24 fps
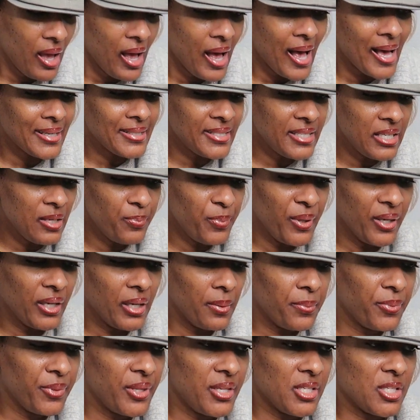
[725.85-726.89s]
I did pick
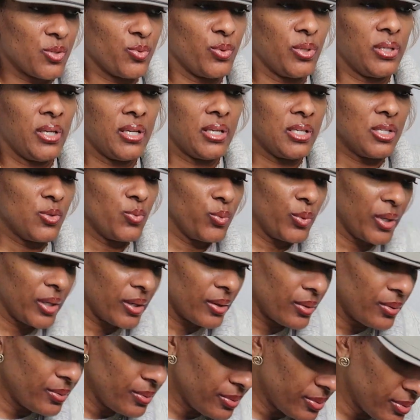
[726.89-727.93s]
up this one as
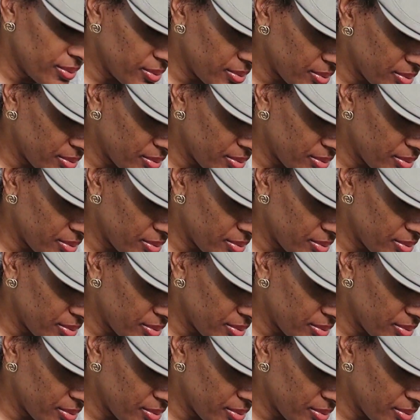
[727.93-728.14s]
well.